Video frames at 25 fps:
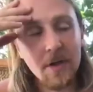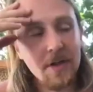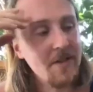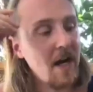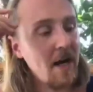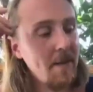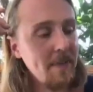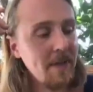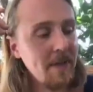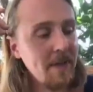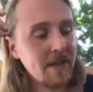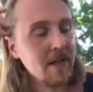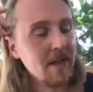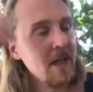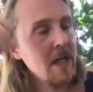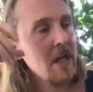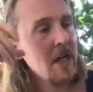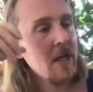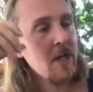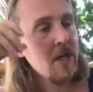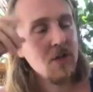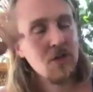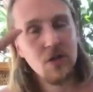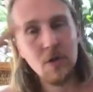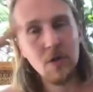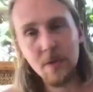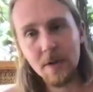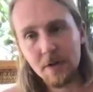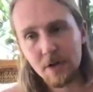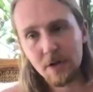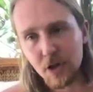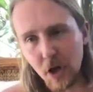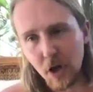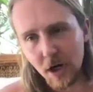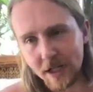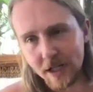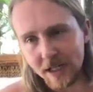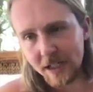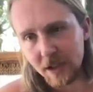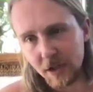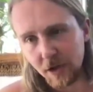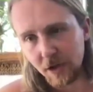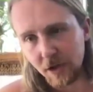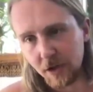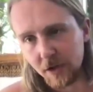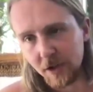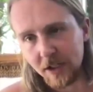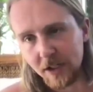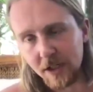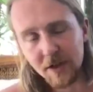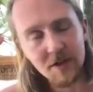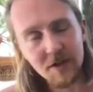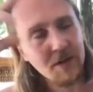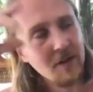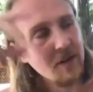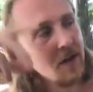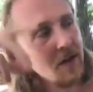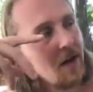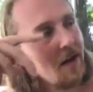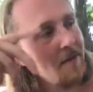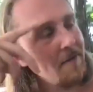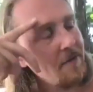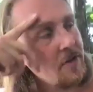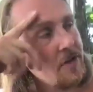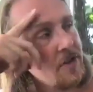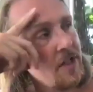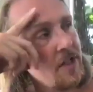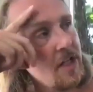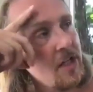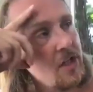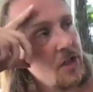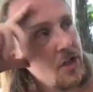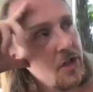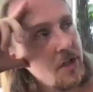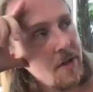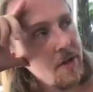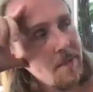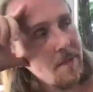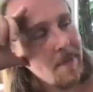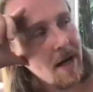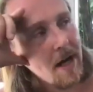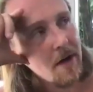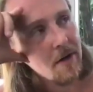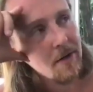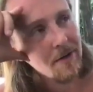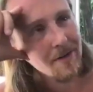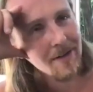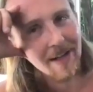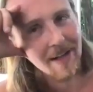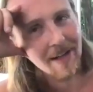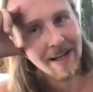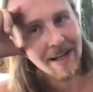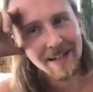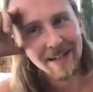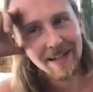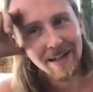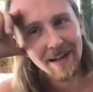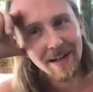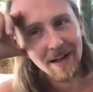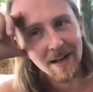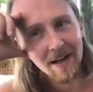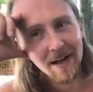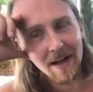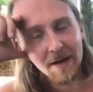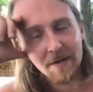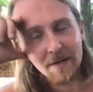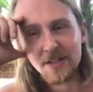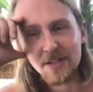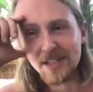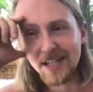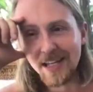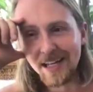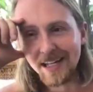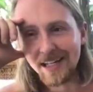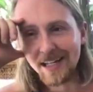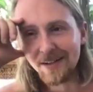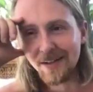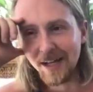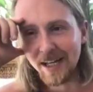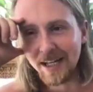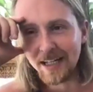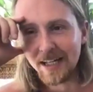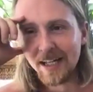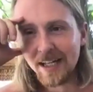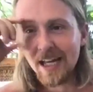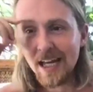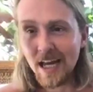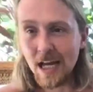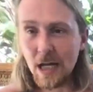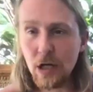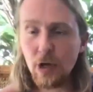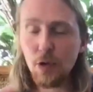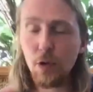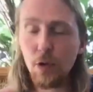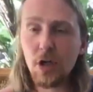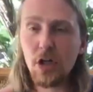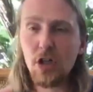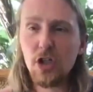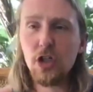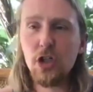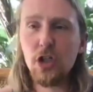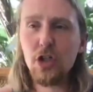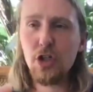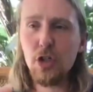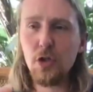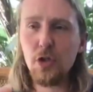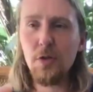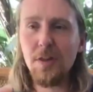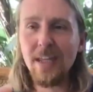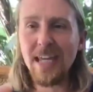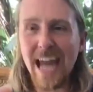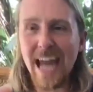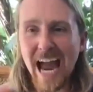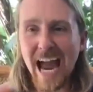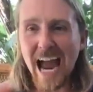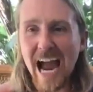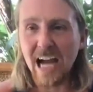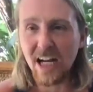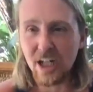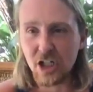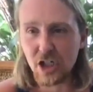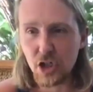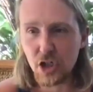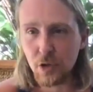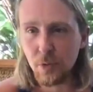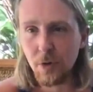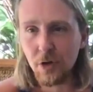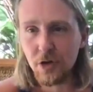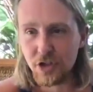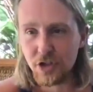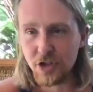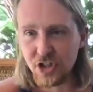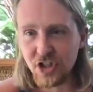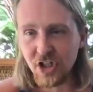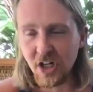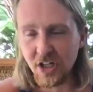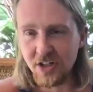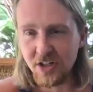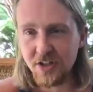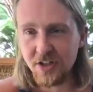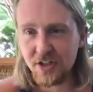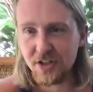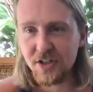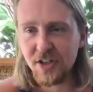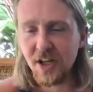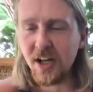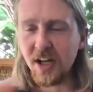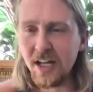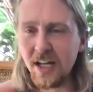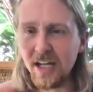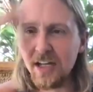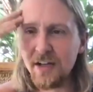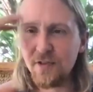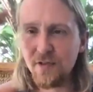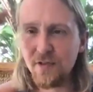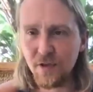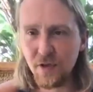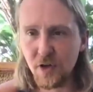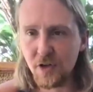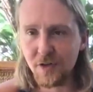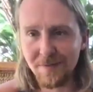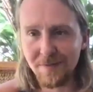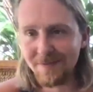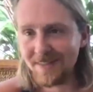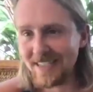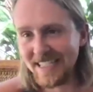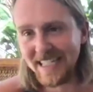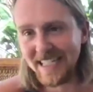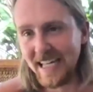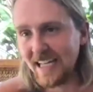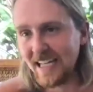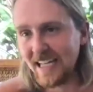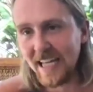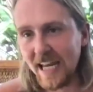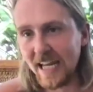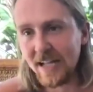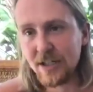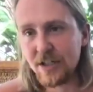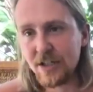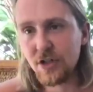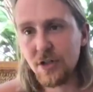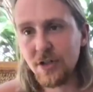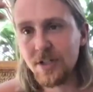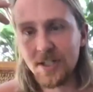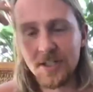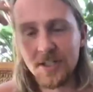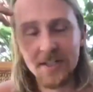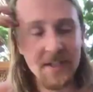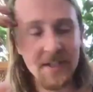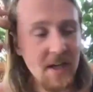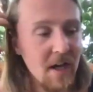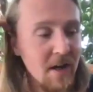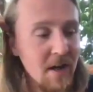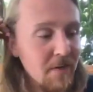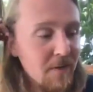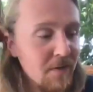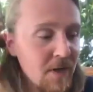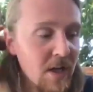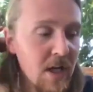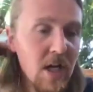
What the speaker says: topic. So we were talking earlier in the conversation about like, I was saying like, in order to do the actual sun study for skin cancer and stuff,